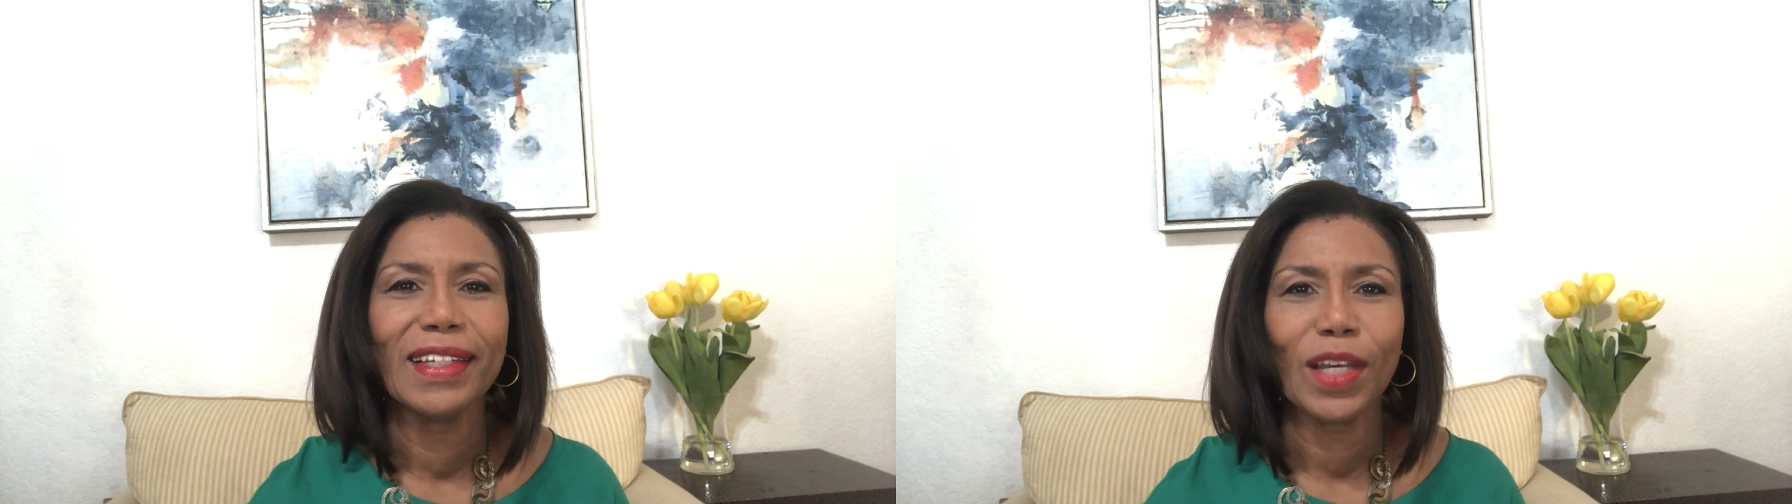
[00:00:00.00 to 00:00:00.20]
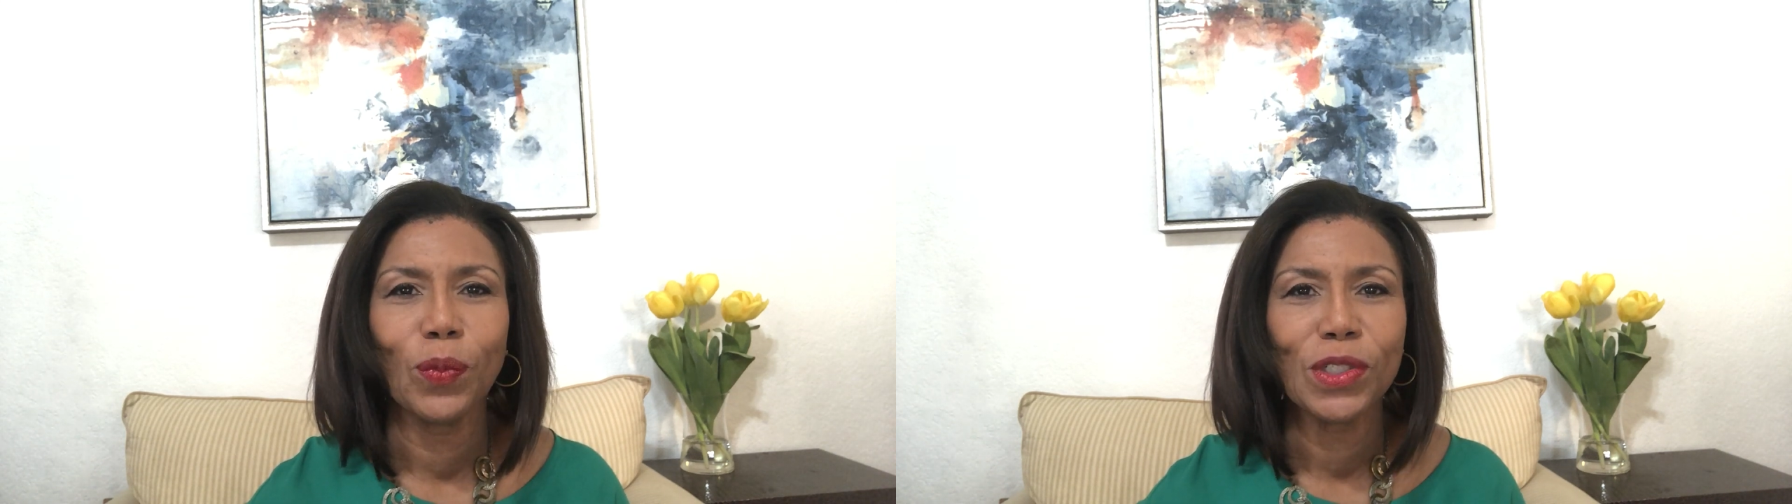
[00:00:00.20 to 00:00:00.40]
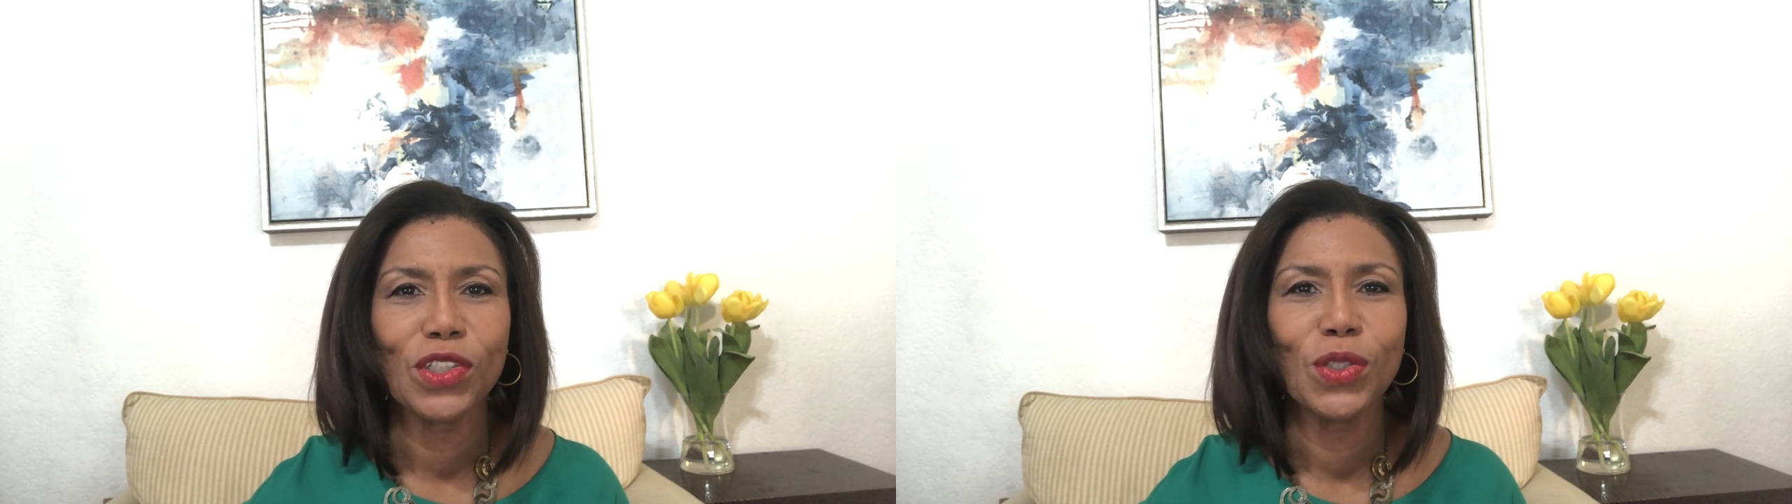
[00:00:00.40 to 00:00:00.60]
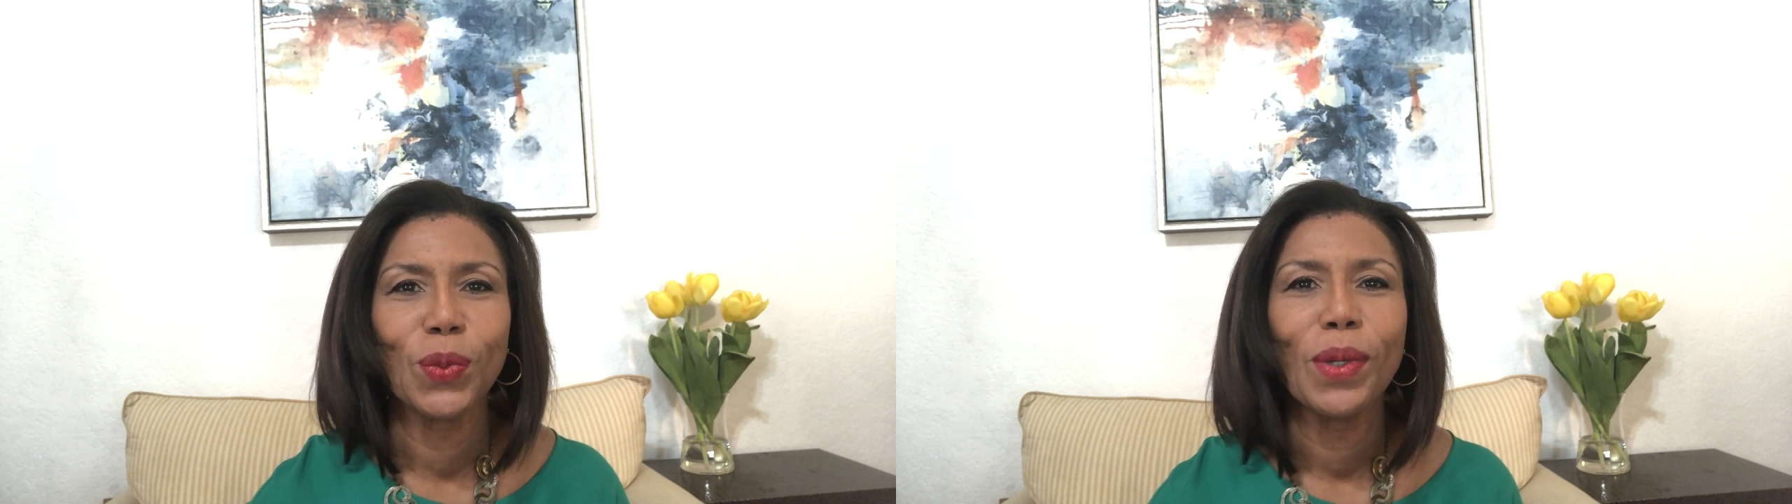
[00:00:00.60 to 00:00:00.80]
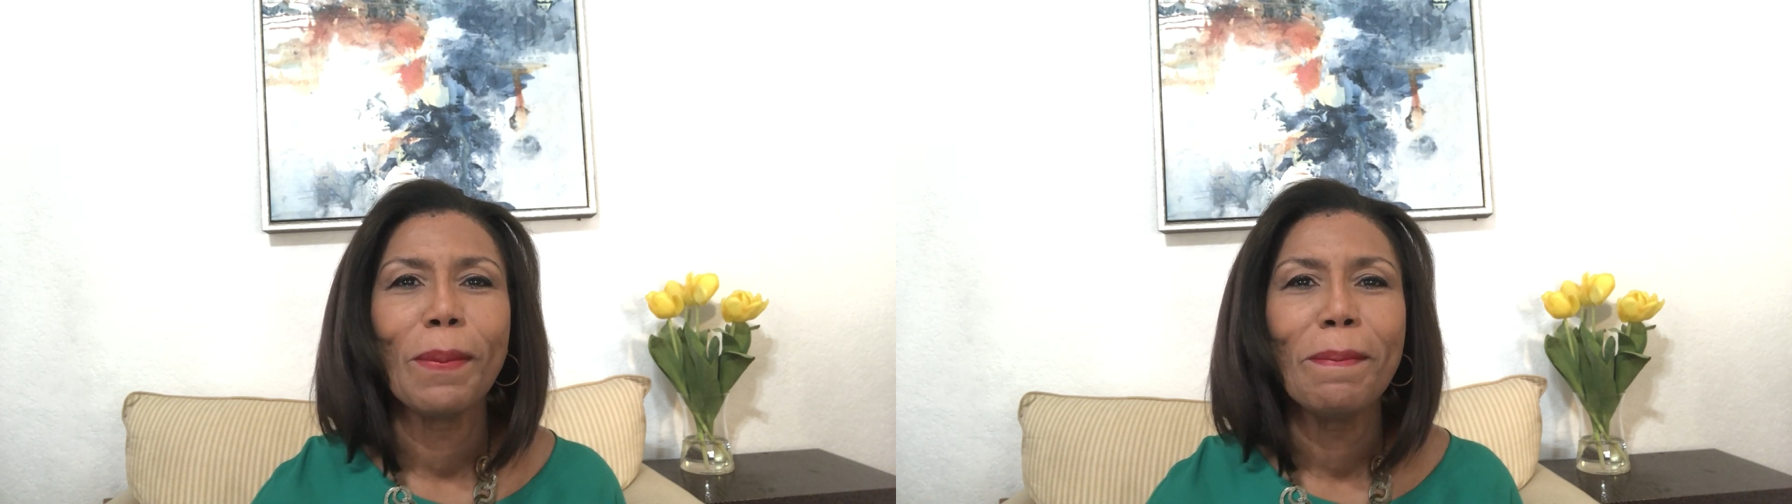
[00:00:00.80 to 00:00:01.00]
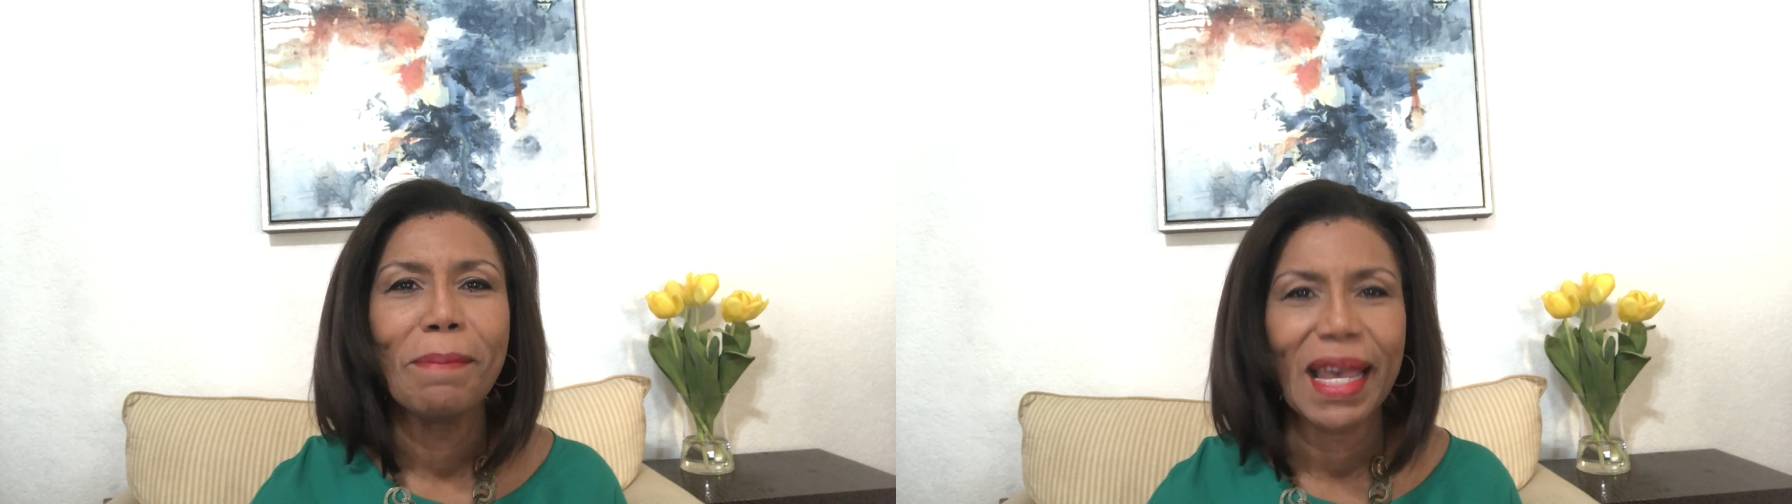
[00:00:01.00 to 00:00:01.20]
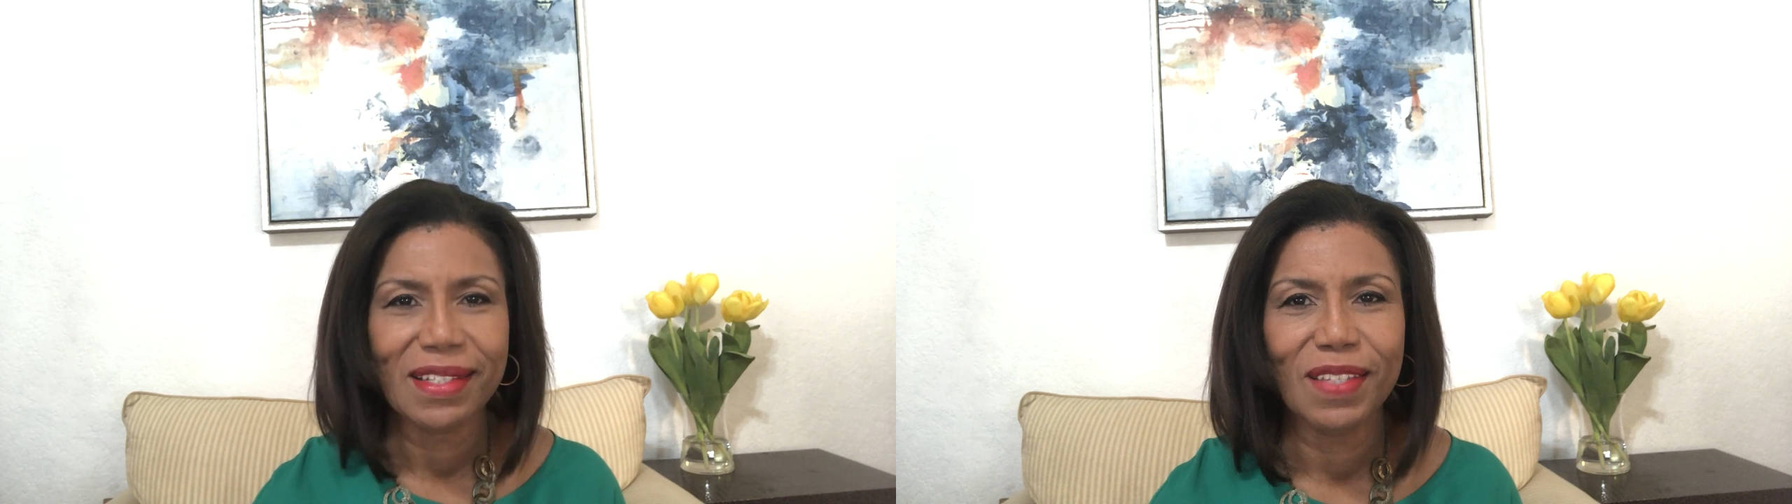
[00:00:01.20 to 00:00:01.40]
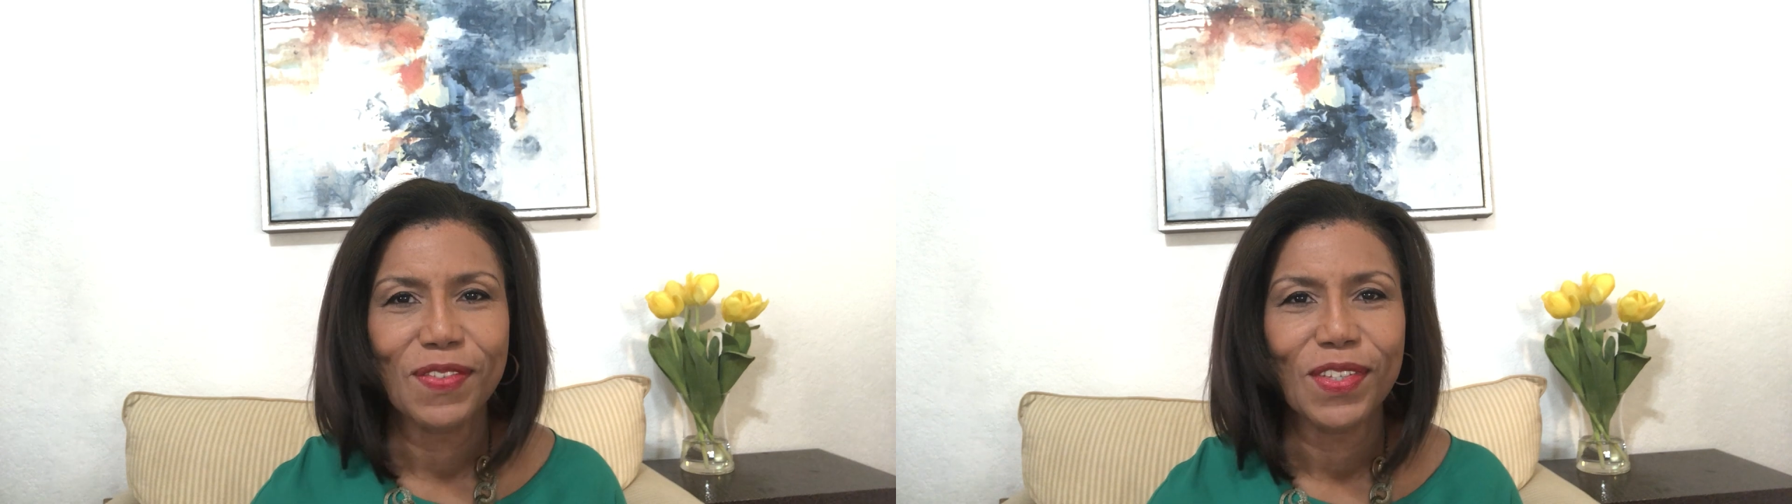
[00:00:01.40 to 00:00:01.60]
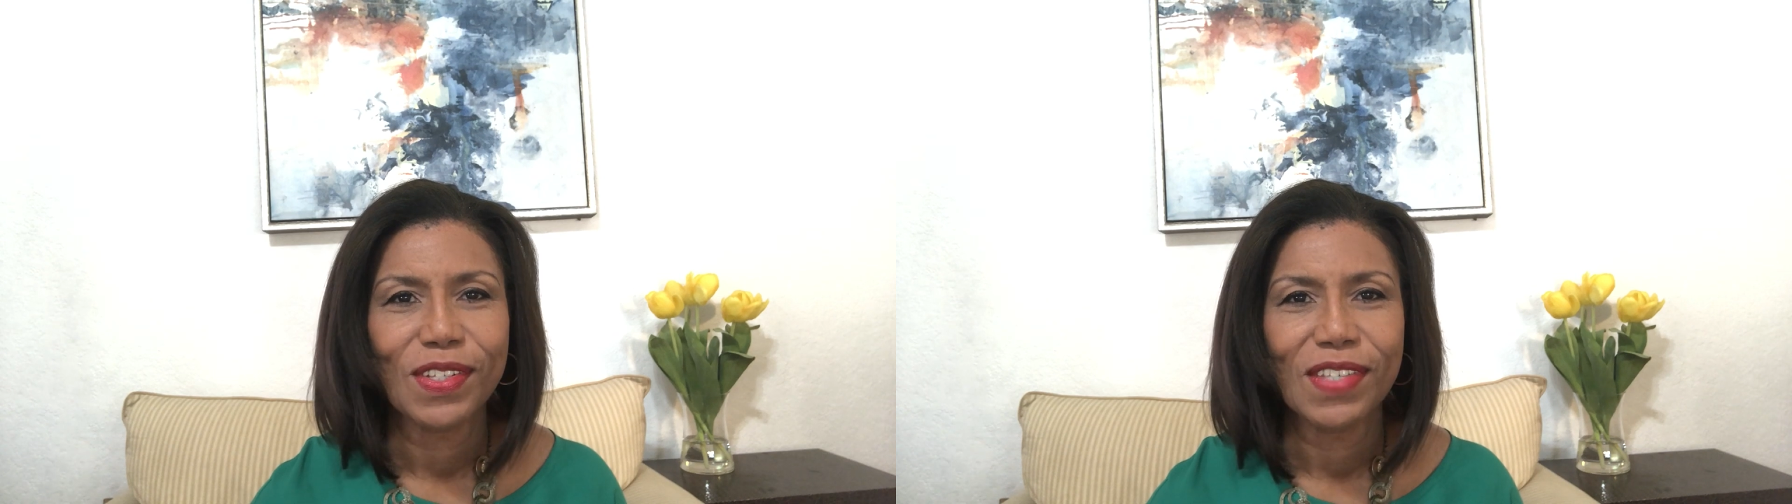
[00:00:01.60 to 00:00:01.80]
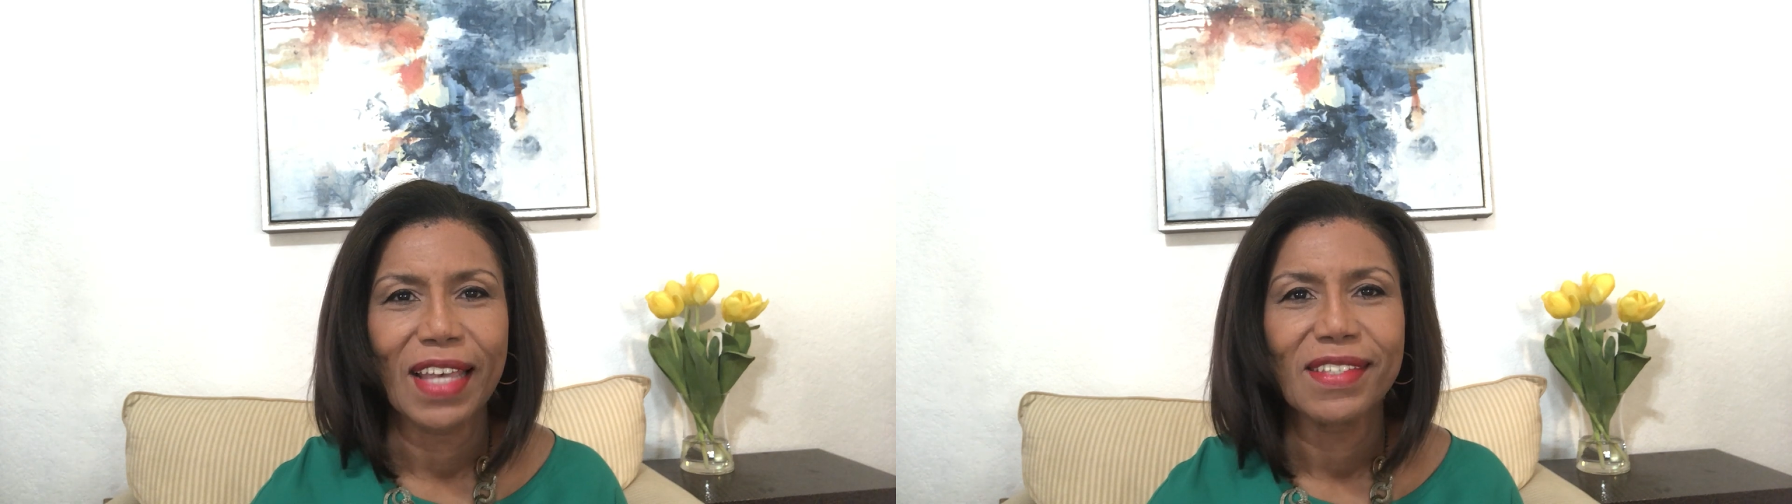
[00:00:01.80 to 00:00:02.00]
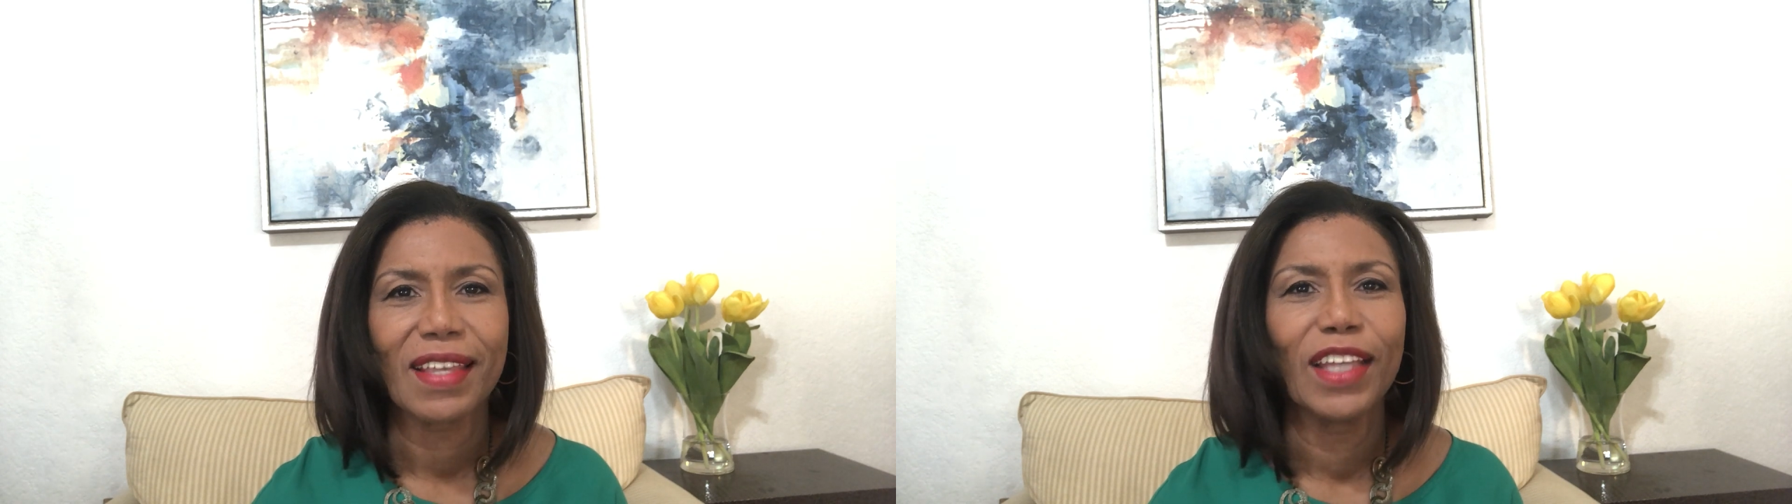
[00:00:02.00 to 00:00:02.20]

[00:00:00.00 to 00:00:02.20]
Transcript: and I wish you massive success